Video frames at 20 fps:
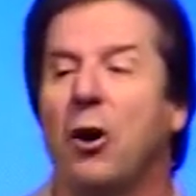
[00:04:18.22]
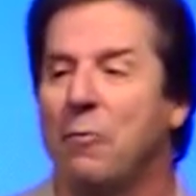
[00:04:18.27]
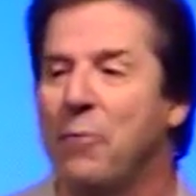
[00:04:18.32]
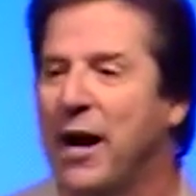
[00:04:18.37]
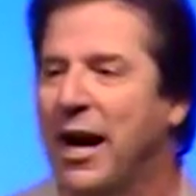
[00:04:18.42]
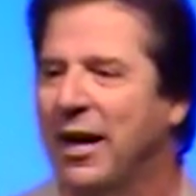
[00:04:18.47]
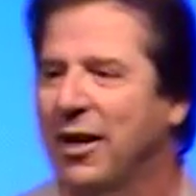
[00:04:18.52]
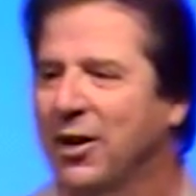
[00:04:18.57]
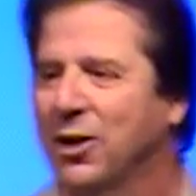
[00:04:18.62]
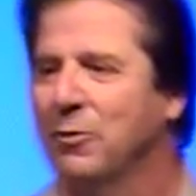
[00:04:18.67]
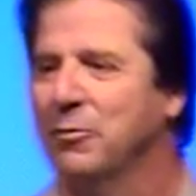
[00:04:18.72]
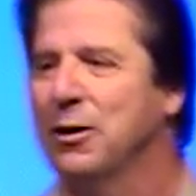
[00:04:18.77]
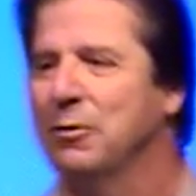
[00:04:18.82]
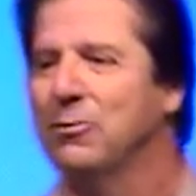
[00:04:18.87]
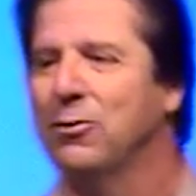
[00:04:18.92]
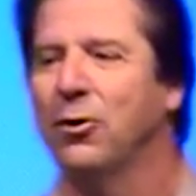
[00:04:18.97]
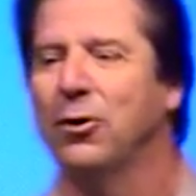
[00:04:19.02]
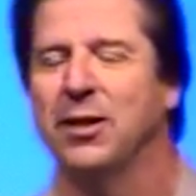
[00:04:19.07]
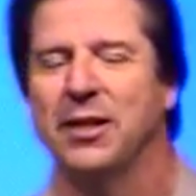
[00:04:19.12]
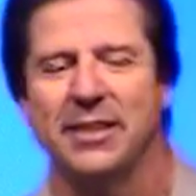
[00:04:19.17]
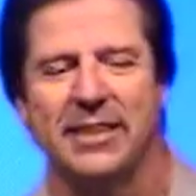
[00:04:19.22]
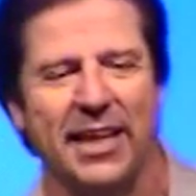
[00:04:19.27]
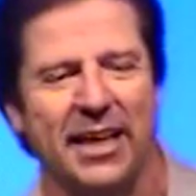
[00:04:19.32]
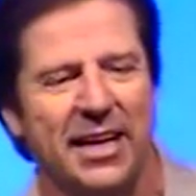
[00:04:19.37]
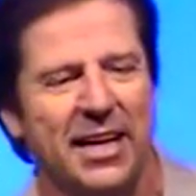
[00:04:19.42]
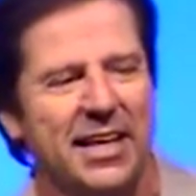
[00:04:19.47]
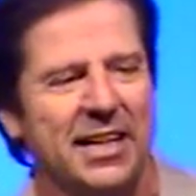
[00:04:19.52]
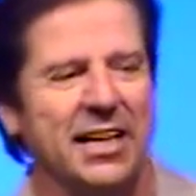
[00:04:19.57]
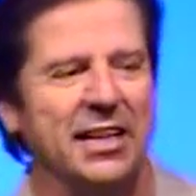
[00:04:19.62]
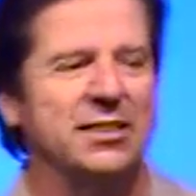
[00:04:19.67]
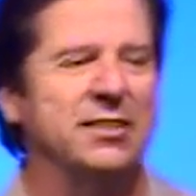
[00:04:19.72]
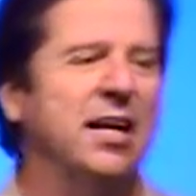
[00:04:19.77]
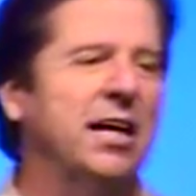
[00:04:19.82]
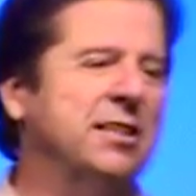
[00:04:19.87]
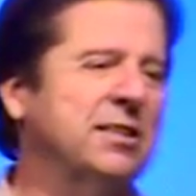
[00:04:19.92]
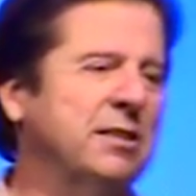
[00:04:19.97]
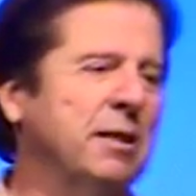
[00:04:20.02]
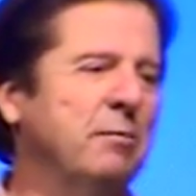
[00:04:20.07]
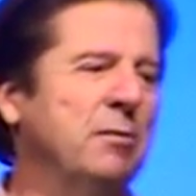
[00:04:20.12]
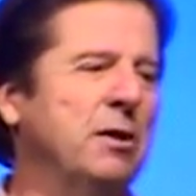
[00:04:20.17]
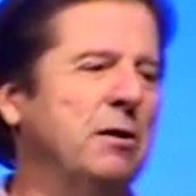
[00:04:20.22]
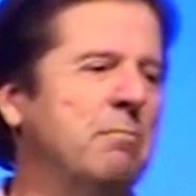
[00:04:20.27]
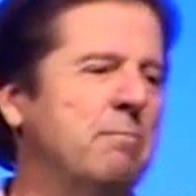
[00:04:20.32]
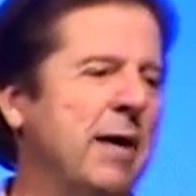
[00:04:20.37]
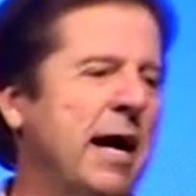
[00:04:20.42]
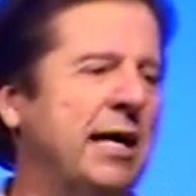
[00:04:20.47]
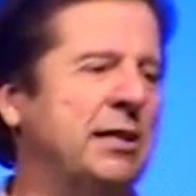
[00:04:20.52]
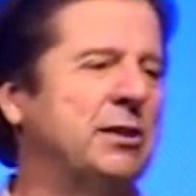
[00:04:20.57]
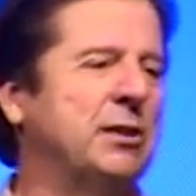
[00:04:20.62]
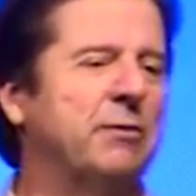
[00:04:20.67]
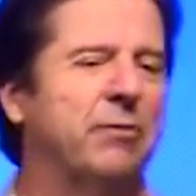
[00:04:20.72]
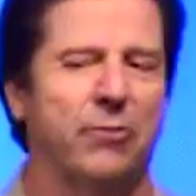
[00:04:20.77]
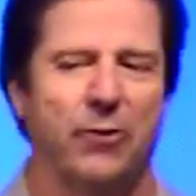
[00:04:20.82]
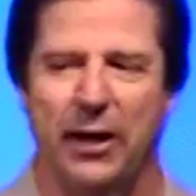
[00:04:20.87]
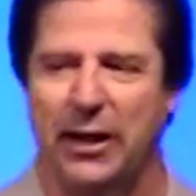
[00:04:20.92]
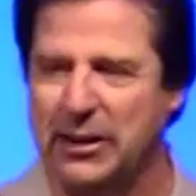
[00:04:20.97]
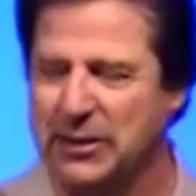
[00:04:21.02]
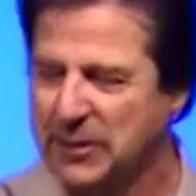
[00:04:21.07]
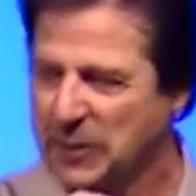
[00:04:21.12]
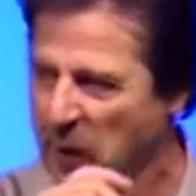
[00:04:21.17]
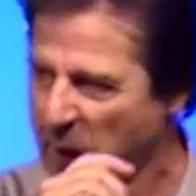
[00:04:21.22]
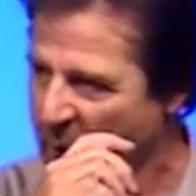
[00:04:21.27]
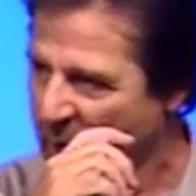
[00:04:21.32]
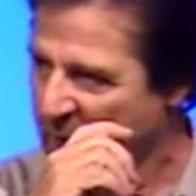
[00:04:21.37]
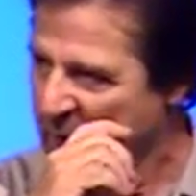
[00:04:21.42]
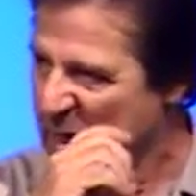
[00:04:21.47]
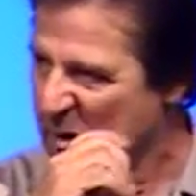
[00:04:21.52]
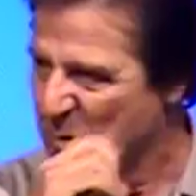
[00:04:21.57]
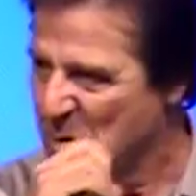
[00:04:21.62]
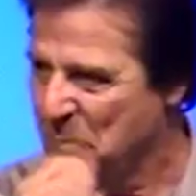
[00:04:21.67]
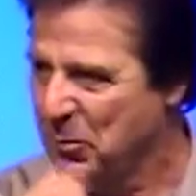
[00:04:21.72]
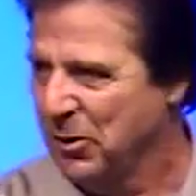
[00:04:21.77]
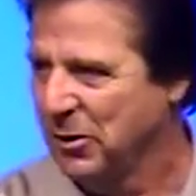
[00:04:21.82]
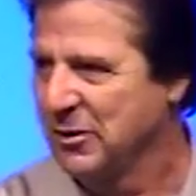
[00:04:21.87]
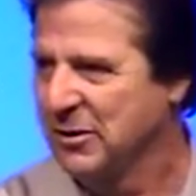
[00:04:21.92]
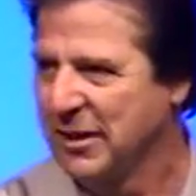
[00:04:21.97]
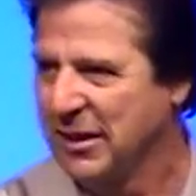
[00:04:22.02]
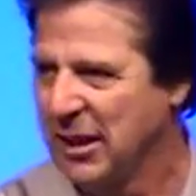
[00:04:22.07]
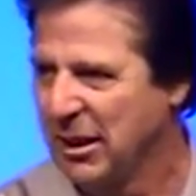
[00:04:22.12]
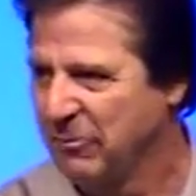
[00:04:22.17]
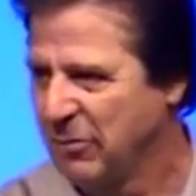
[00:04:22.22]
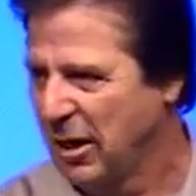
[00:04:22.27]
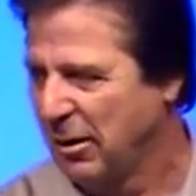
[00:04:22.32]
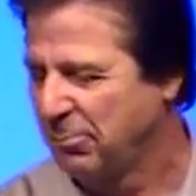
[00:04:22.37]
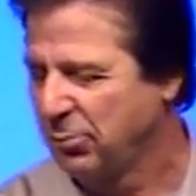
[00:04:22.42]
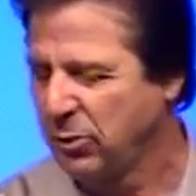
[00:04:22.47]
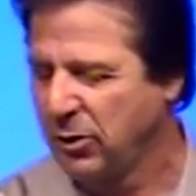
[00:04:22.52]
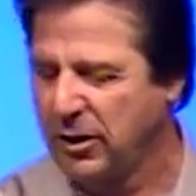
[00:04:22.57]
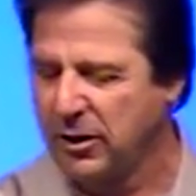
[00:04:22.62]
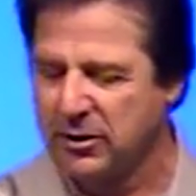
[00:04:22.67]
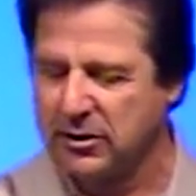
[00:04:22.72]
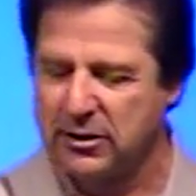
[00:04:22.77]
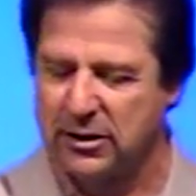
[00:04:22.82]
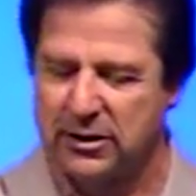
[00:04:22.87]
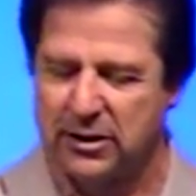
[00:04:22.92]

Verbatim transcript: about a little bit more that, that that's not some little magic phrase that we put on the end of our prayers.